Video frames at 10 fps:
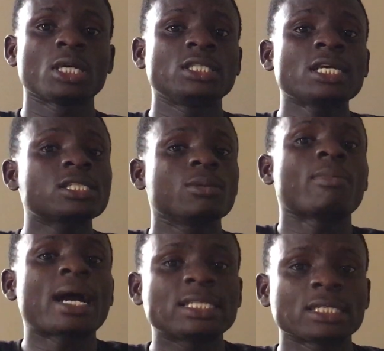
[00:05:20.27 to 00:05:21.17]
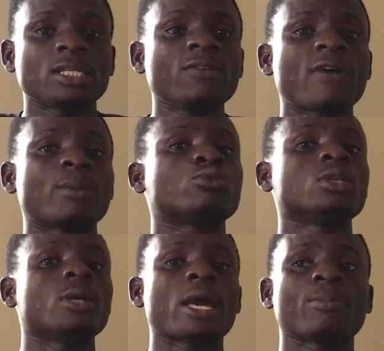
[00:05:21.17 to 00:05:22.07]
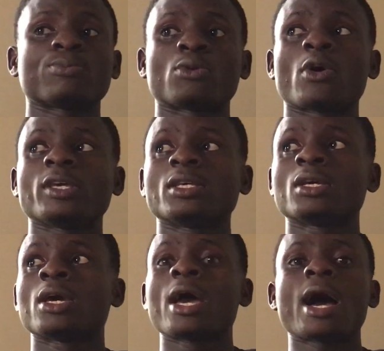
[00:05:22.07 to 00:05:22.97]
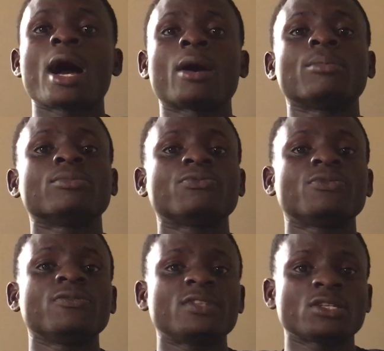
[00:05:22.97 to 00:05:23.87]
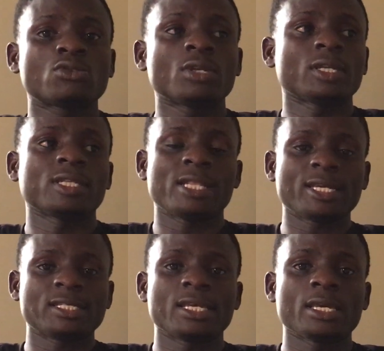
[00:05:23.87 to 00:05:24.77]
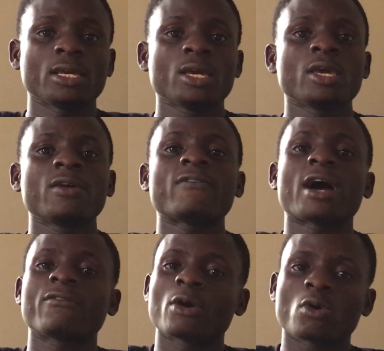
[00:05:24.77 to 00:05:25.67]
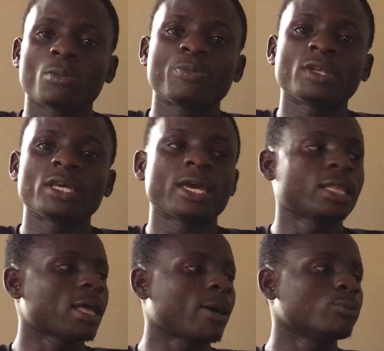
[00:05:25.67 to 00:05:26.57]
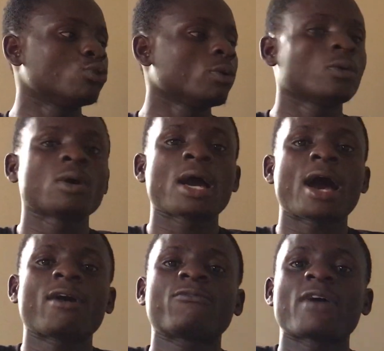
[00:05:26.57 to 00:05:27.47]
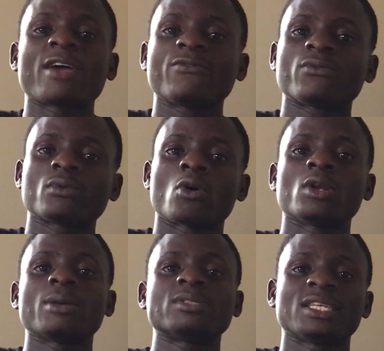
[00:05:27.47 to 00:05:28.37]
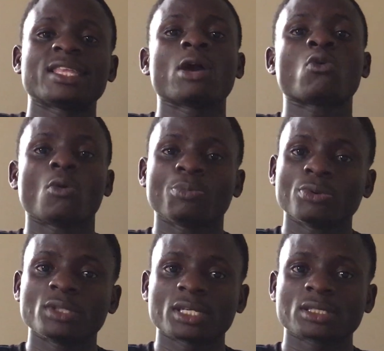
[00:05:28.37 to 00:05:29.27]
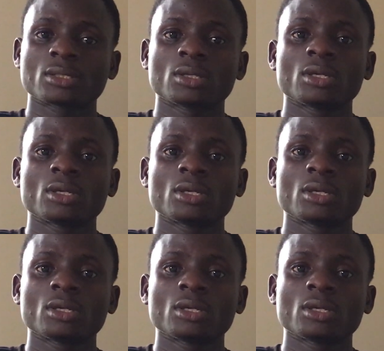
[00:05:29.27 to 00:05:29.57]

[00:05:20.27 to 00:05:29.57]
Just imagine if I'm to employ 50 students. Let's say if I have a company and I'm to have 5 or let me say 10 computers.